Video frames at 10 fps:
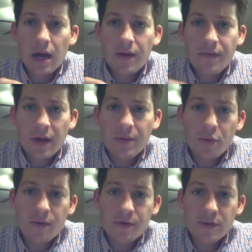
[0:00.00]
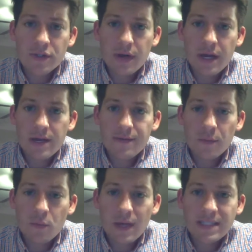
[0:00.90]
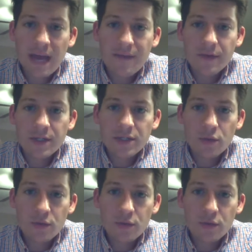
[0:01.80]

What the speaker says: very important for trade from West Africa to North